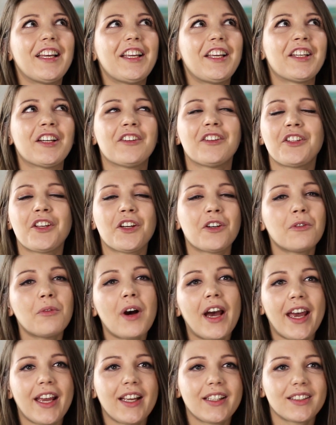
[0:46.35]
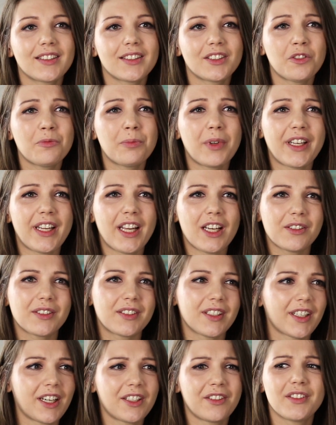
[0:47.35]
you know, when you're away, there's nobody else
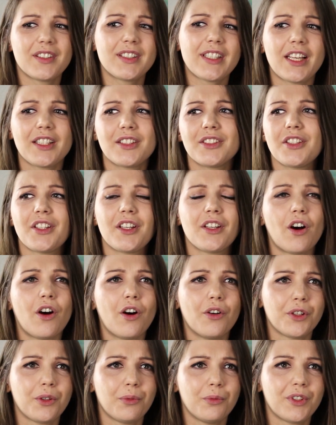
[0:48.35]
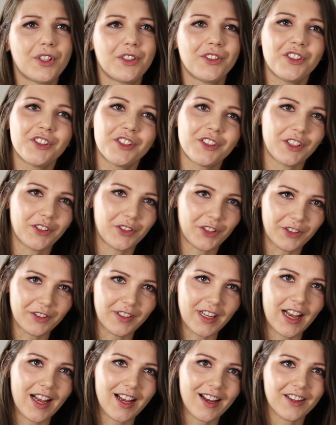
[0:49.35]
to kind of say to you, oh, you wouldn't usually do
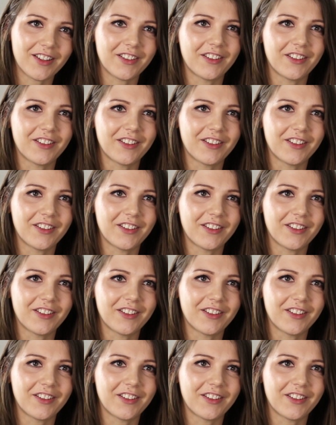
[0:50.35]
that,